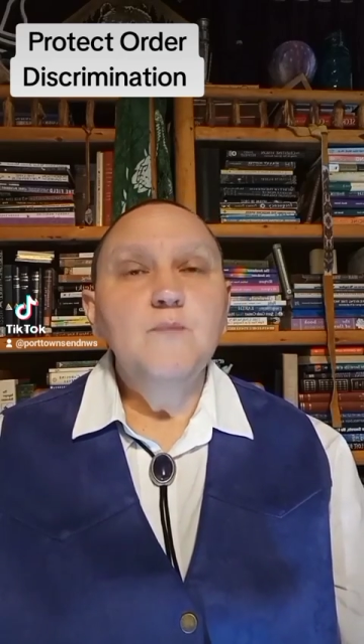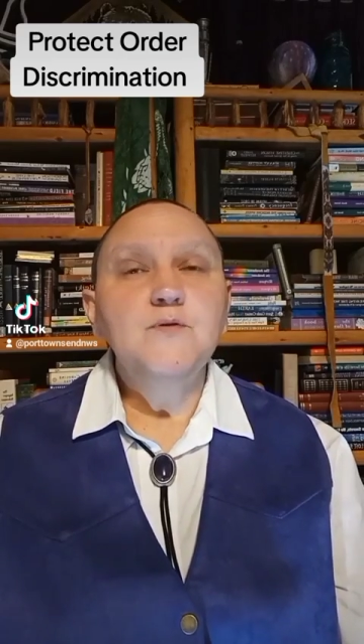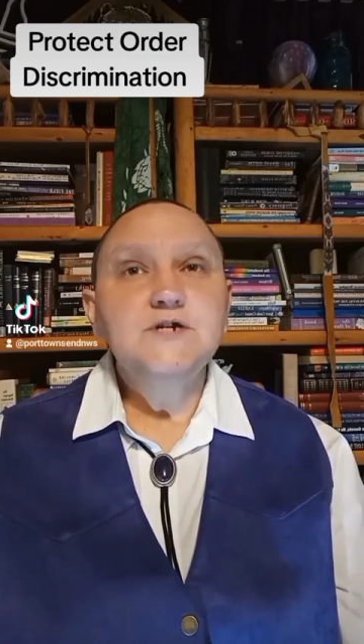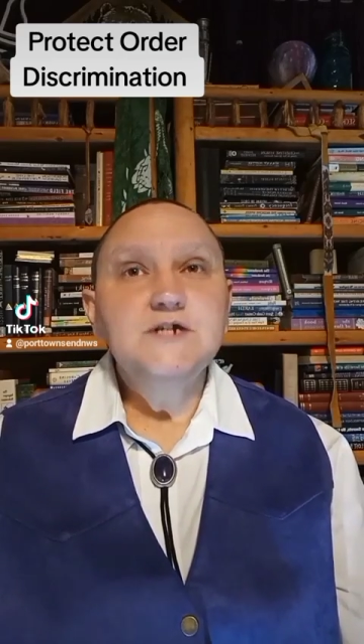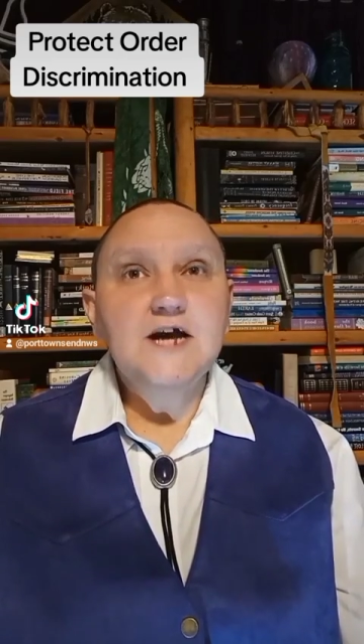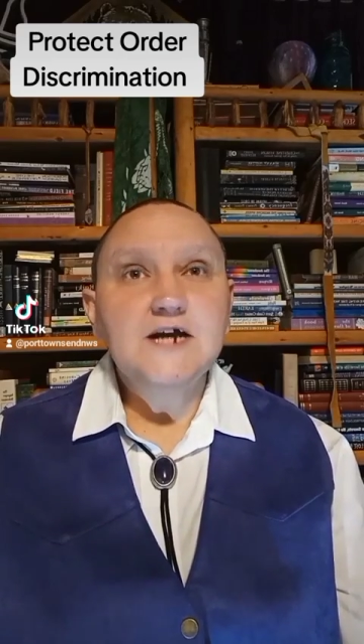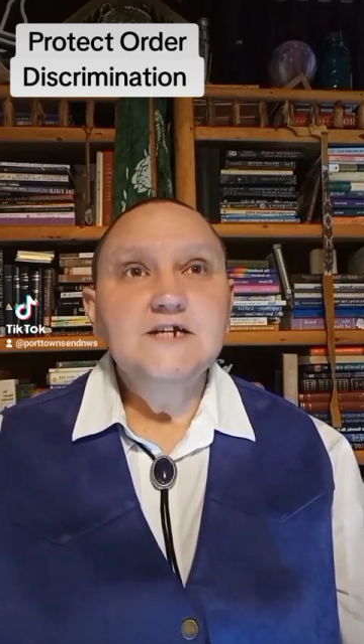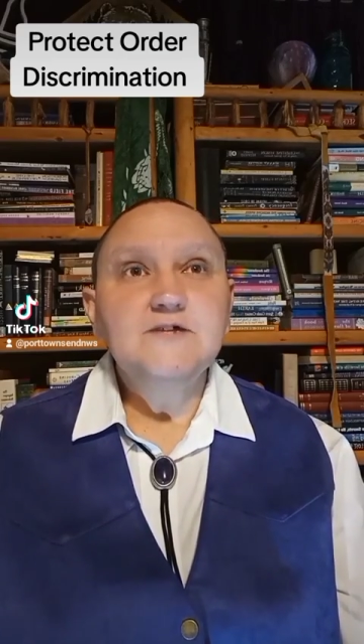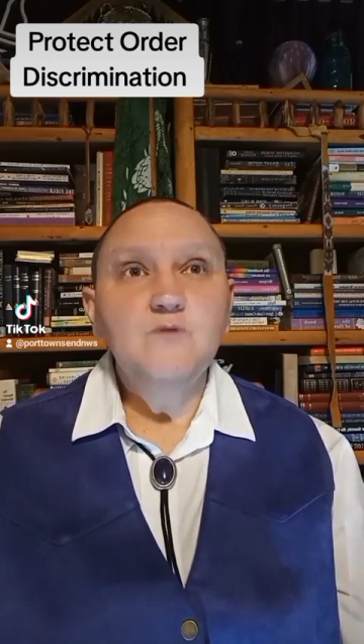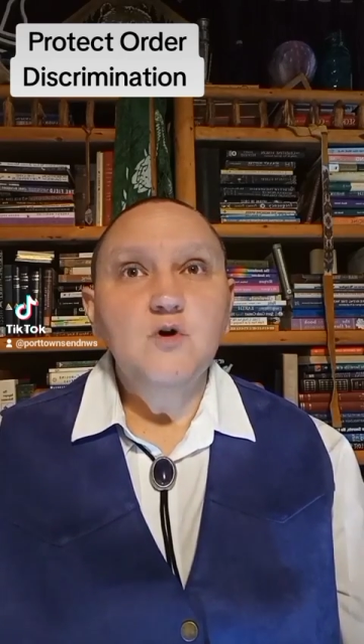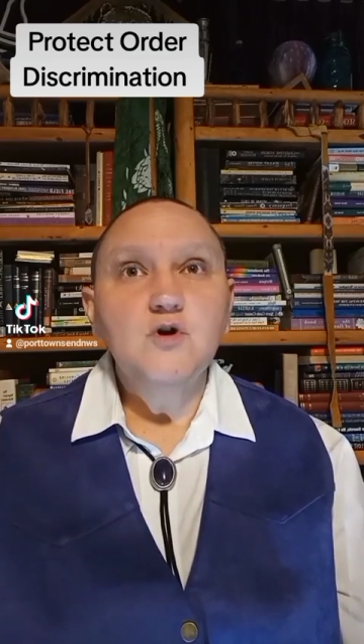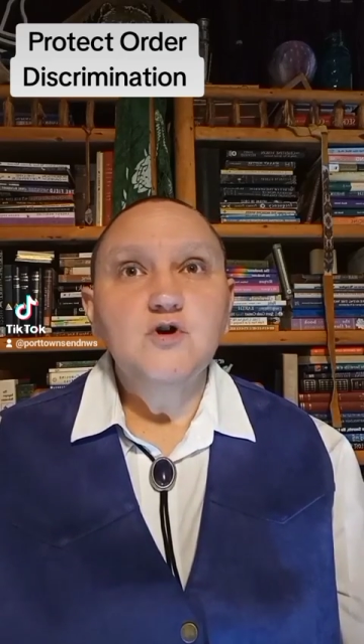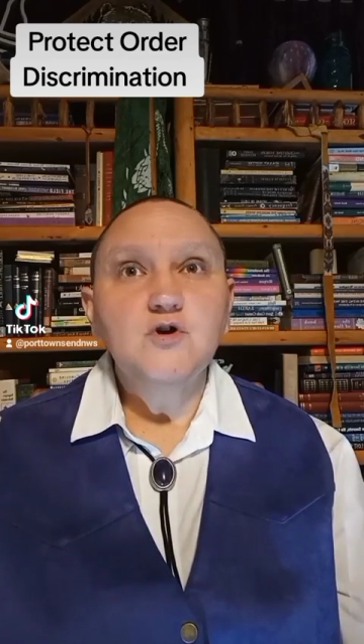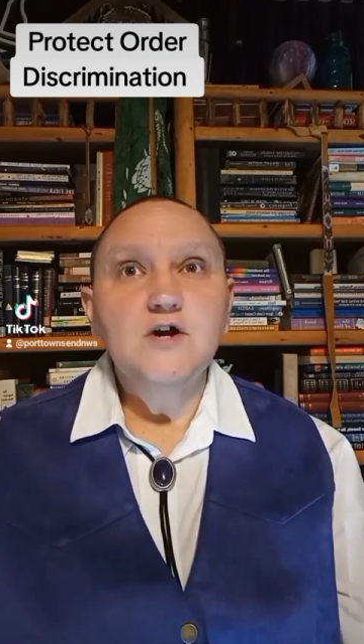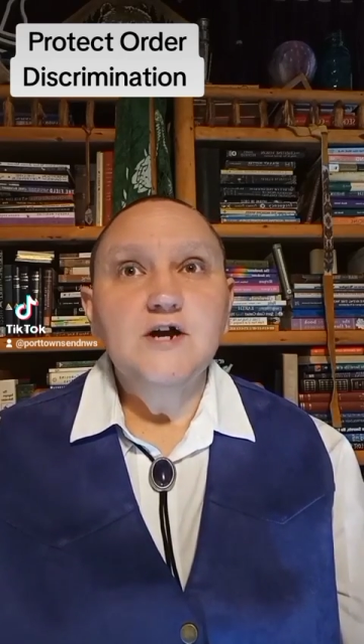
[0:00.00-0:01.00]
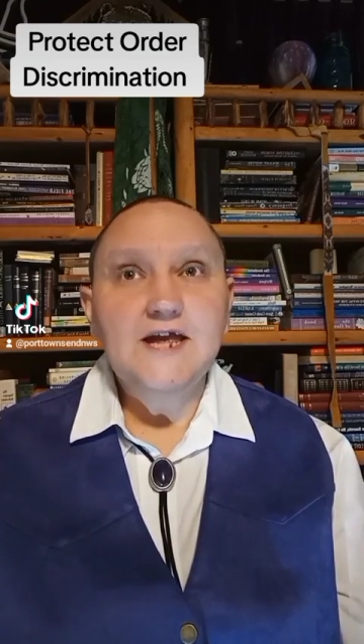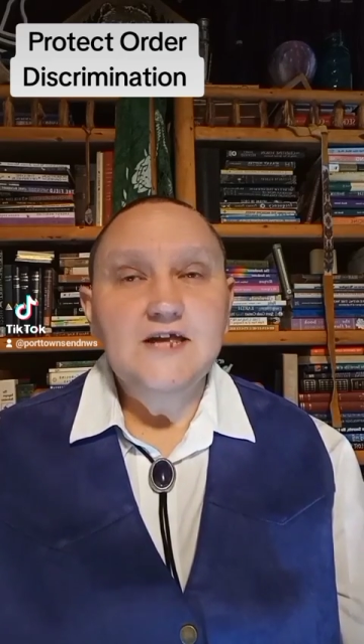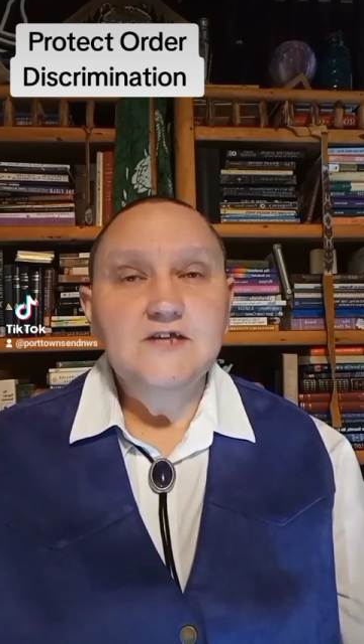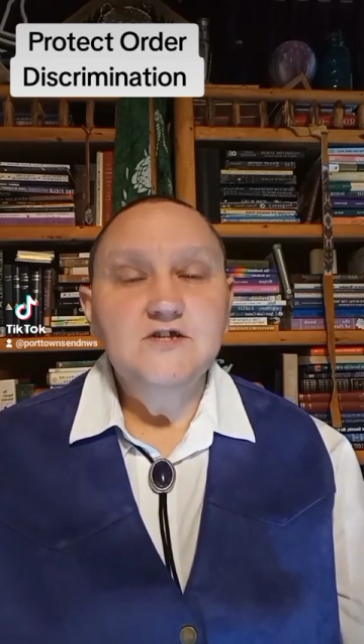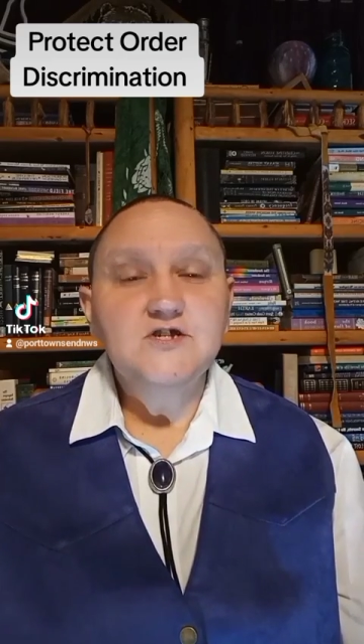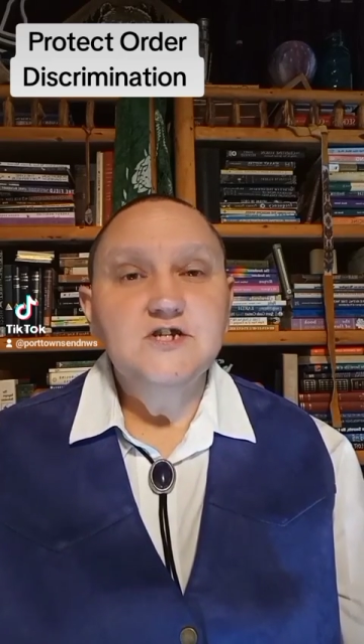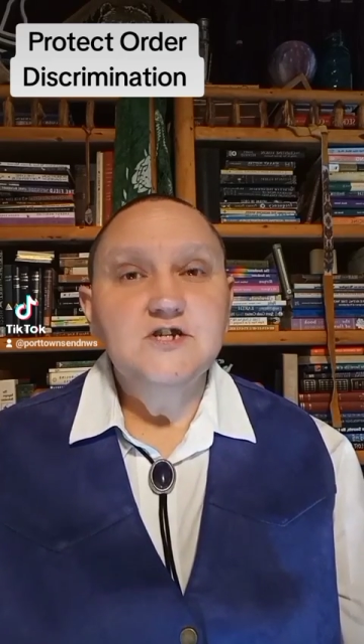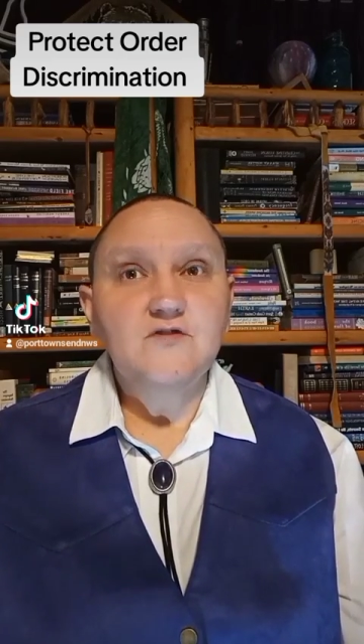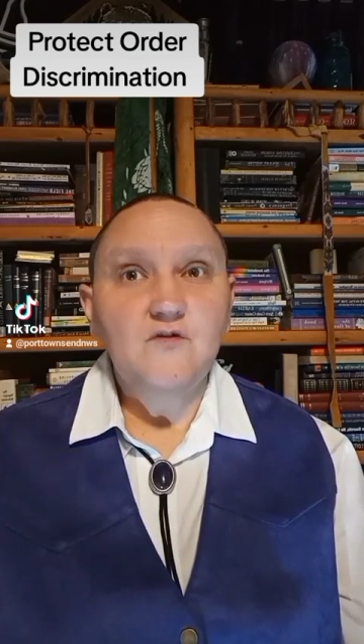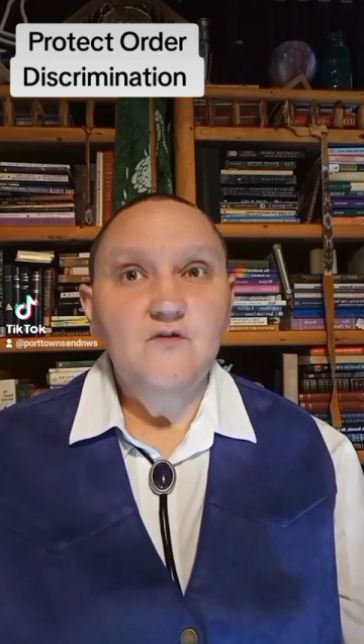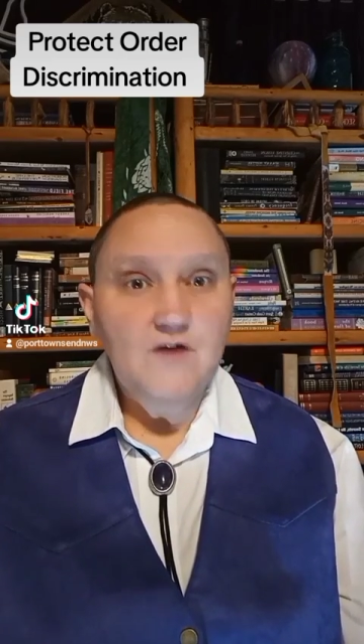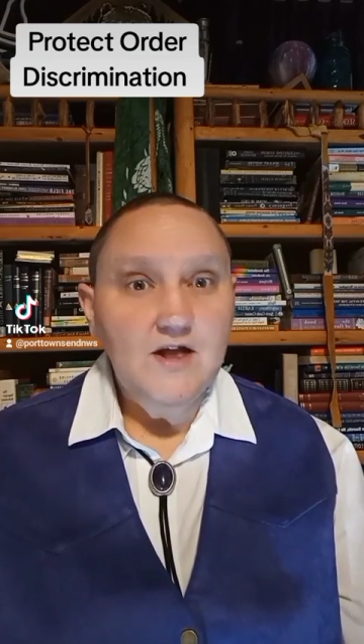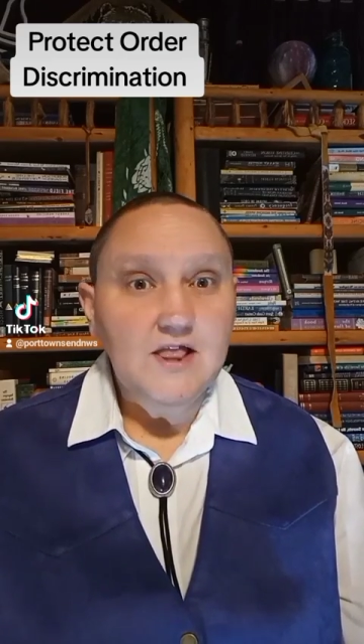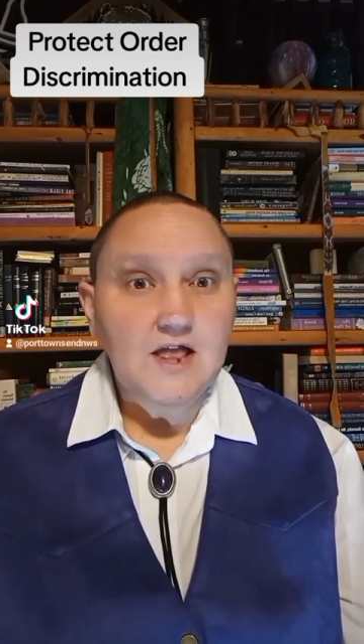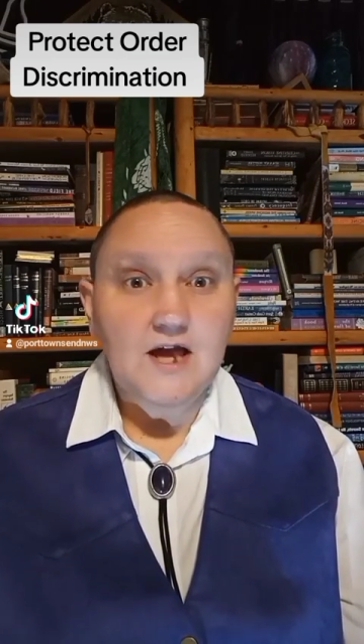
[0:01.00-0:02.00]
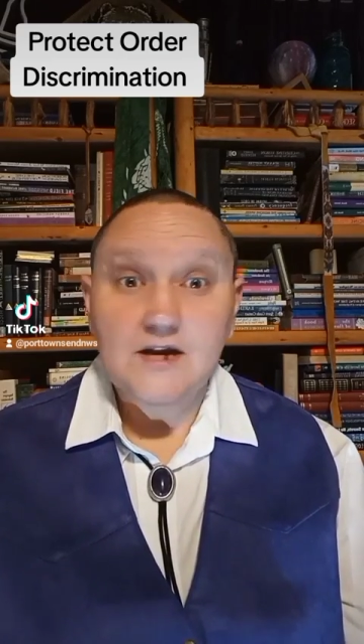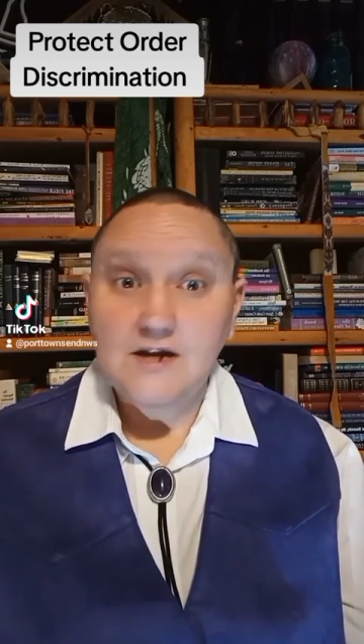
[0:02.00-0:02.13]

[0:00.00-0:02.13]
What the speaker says: protective order against the fella,